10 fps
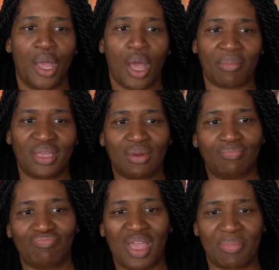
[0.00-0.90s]
I mean,
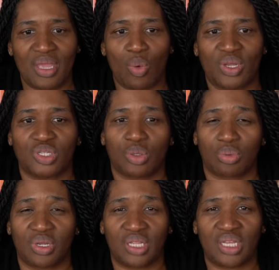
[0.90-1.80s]
maybe it wasn't
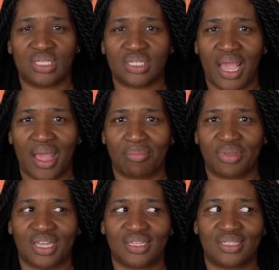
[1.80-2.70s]
really a scam
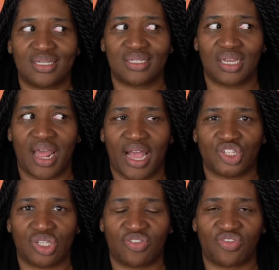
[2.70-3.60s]
because he did
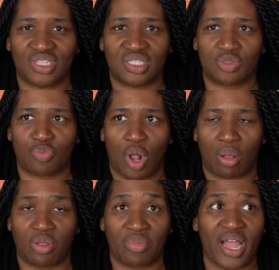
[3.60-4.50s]
actually fix his problem.